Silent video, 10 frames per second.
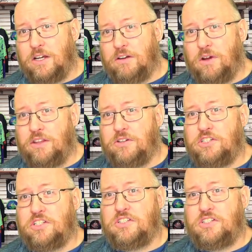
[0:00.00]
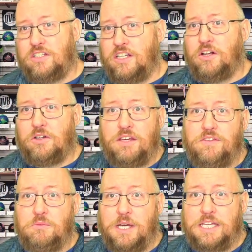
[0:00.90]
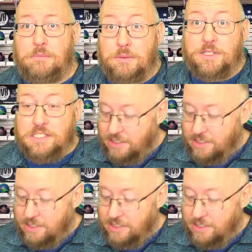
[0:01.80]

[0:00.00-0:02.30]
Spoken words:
I'd rather just, give you my commitment.